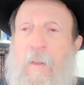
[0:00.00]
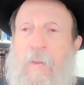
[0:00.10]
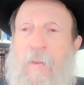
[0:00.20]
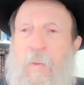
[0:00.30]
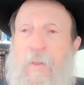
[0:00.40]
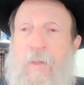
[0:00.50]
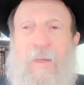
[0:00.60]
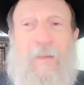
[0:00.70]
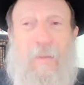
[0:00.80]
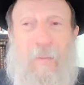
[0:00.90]
So he
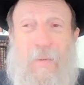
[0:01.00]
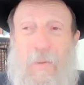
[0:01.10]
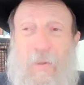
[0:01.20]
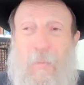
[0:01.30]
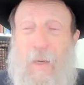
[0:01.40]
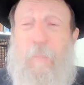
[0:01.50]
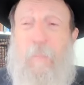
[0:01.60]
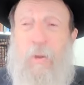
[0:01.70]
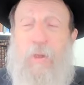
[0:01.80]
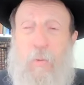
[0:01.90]
said, Excuse me, a
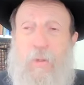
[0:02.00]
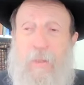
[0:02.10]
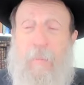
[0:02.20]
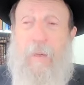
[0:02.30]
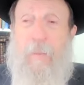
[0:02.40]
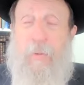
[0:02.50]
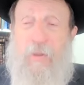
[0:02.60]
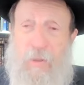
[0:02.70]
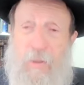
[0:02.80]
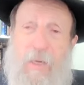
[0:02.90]
purse. Would you like to buy a purse?
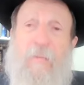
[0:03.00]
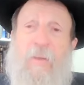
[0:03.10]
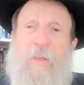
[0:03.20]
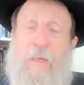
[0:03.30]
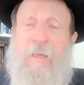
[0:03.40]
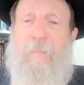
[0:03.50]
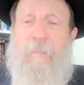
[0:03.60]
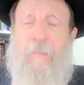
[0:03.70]
you can have a look at it.